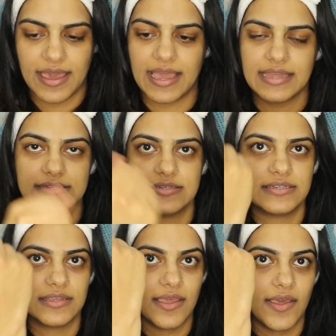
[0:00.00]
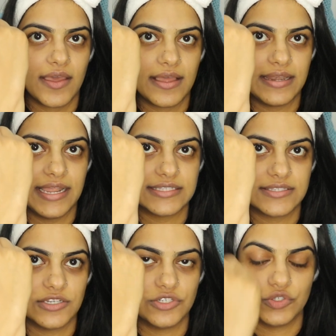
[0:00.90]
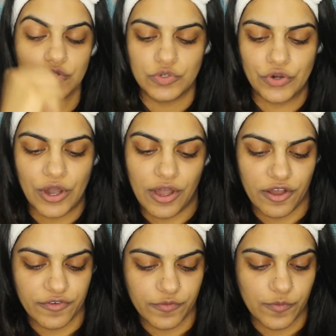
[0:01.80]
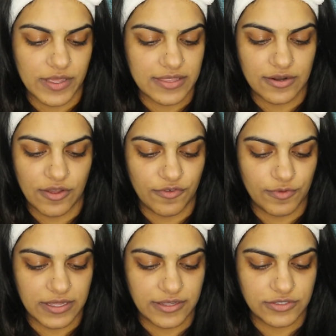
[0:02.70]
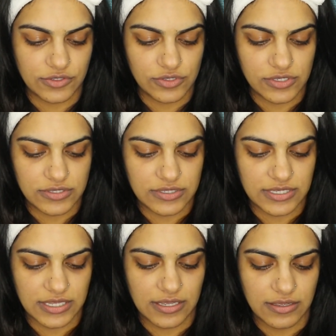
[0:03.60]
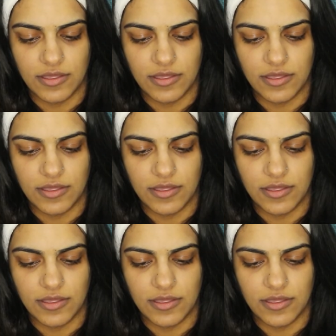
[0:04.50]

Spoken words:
hand and let's do half with and half without so you can see.